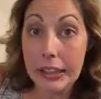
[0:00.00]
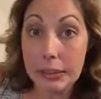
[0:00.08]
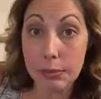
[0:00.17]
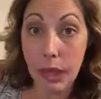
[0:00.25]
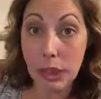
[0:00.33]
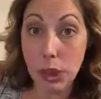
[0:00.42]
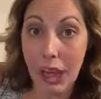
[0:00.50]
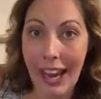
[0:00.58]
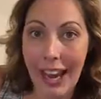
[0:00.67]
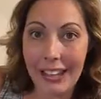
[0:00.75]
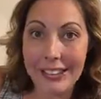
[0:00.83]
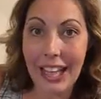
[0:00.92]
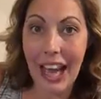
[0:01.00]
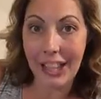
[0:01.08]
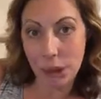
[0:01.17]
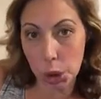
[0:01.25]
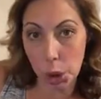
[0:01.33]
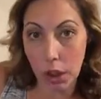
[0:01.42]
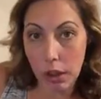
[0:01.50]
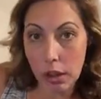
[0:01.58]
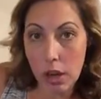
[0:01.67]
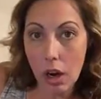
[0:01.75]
as much as I should.